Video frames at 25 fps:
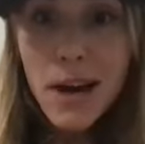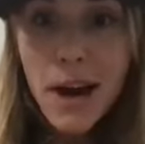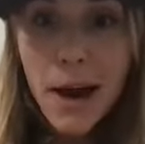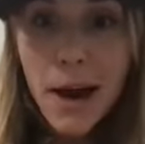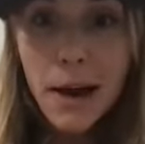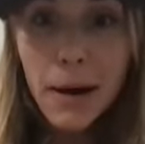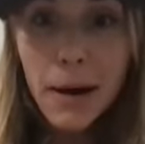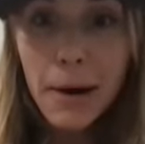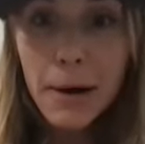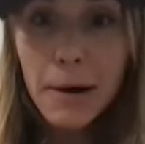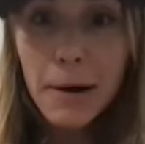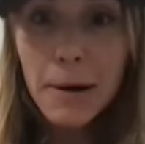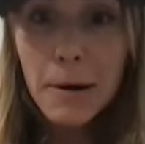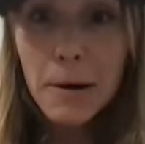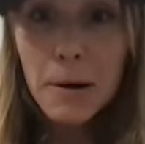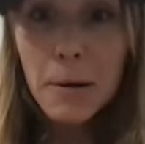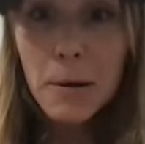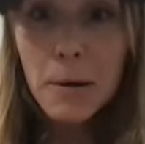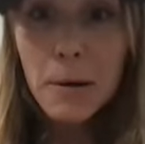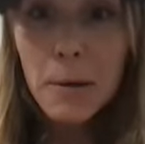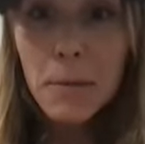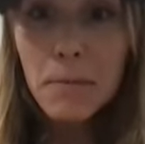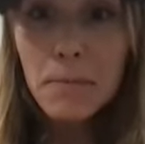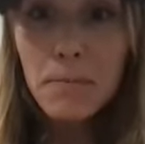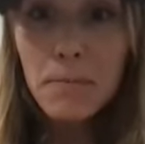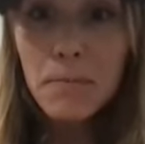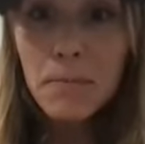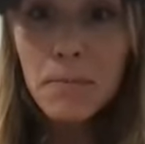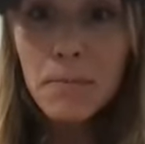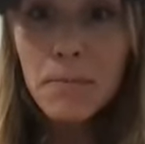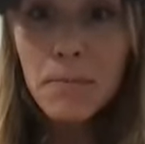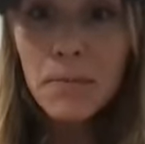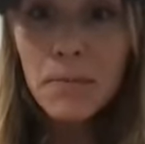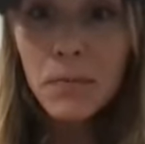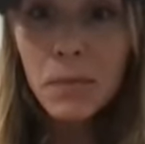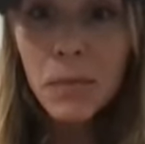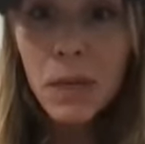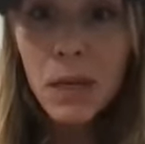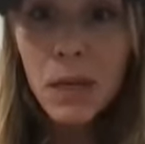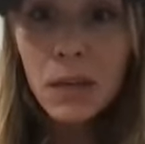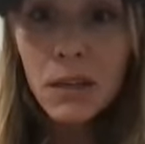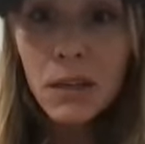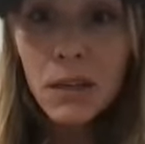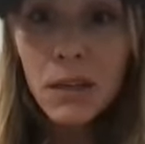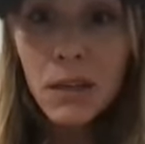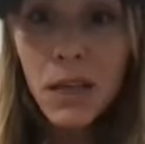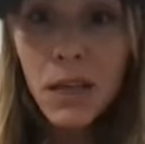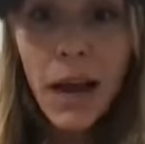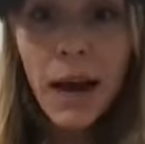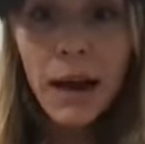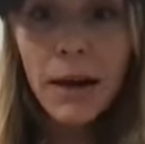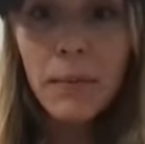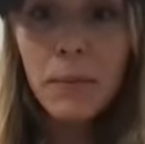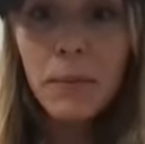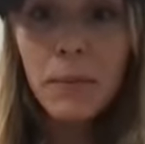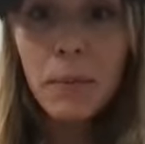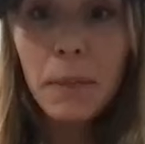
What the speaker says: Yeah.